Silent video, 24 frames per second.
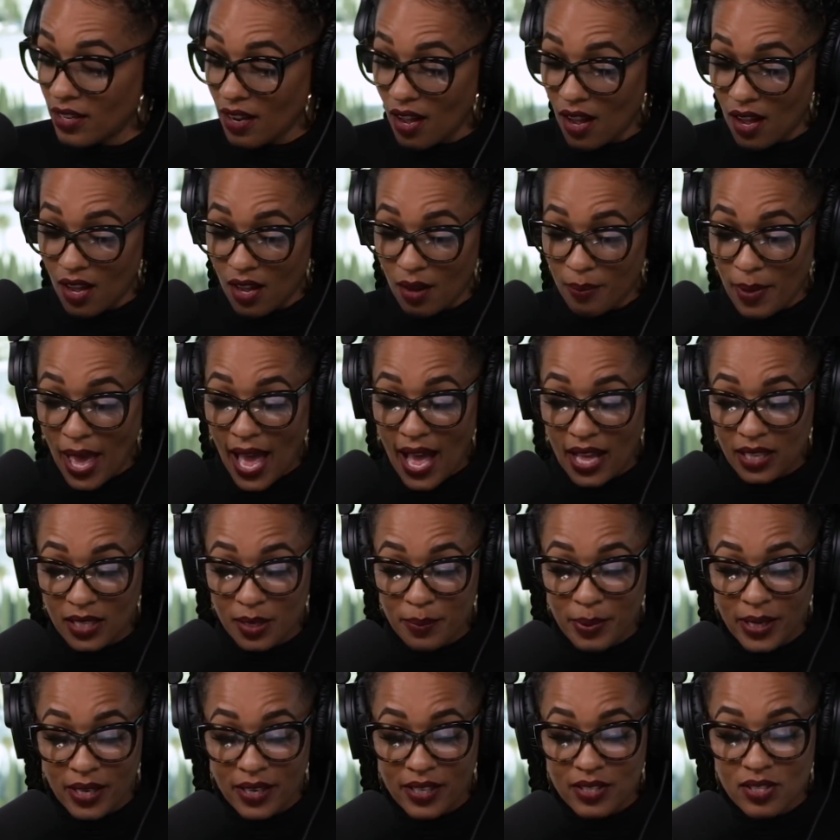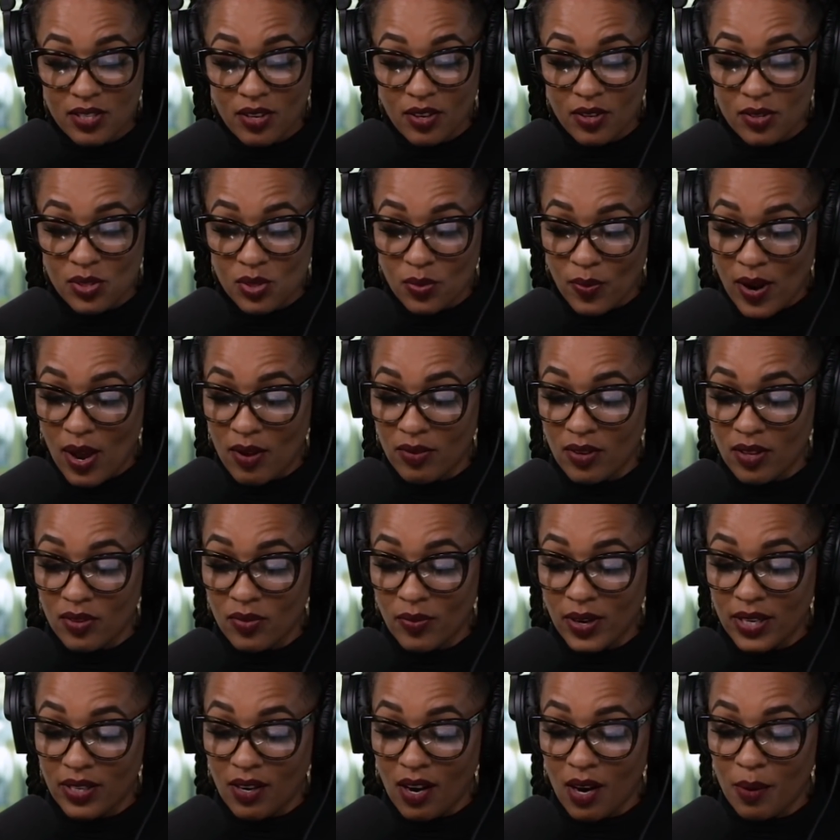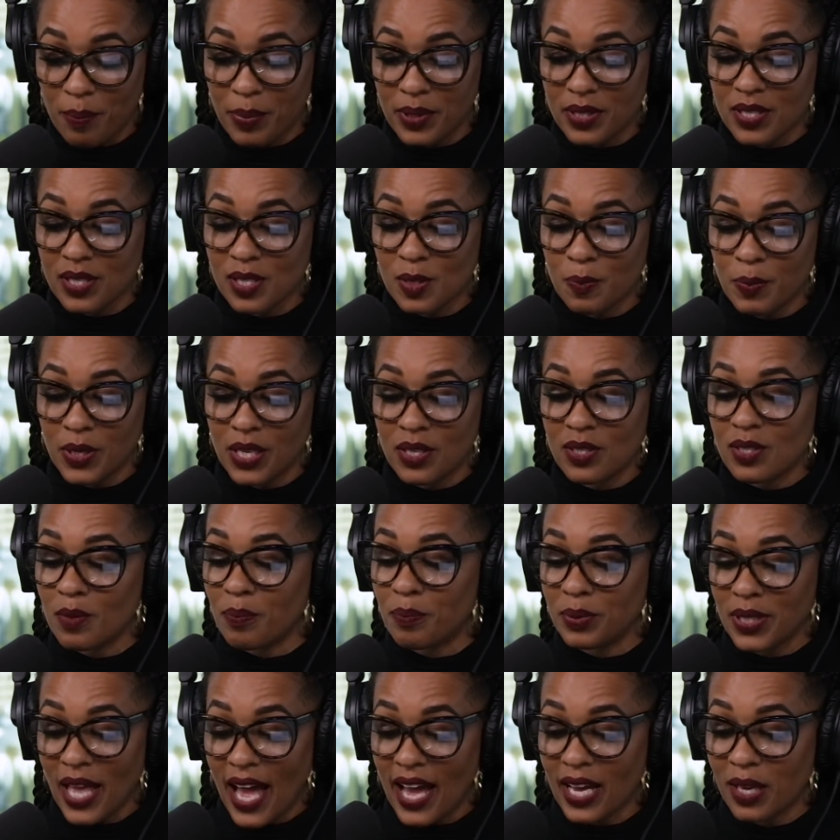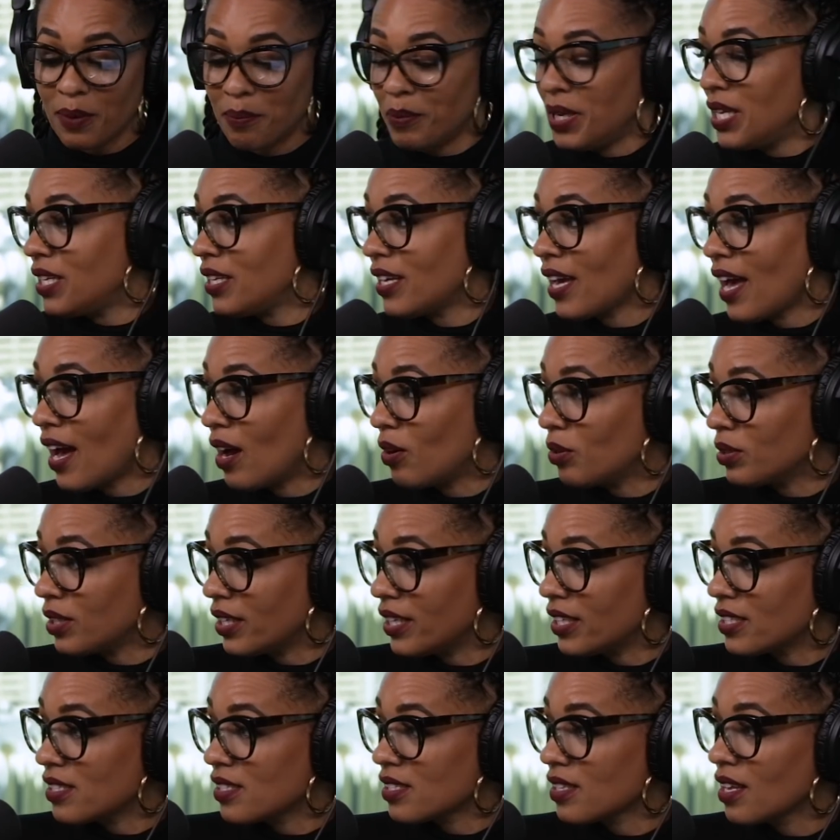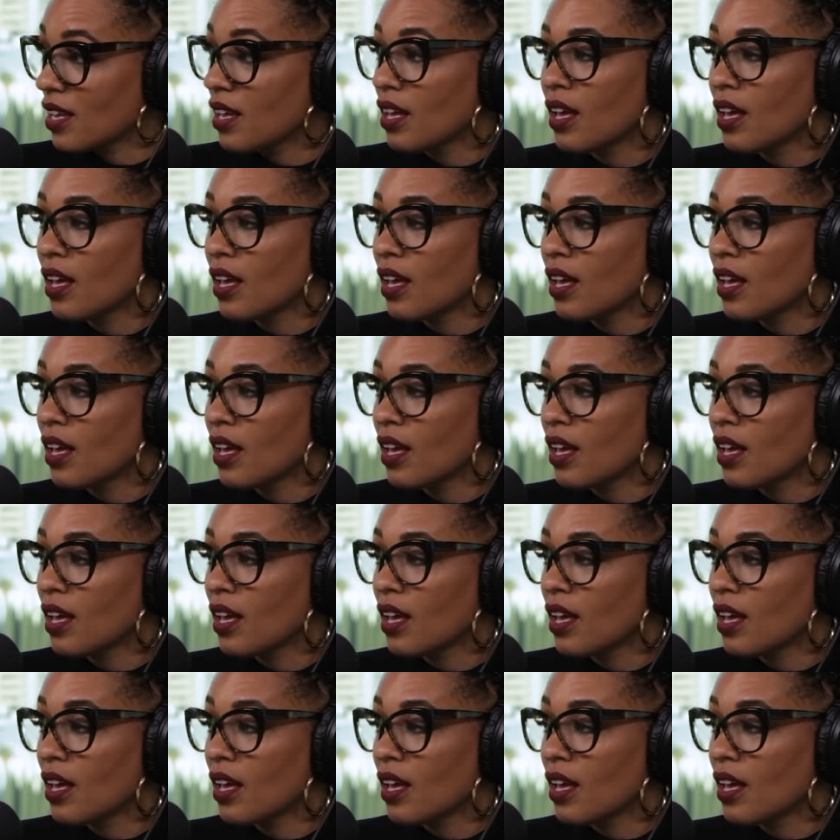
Mm -hmm. um, Halle Berry turns around on the red carpet to speak to black media outlets.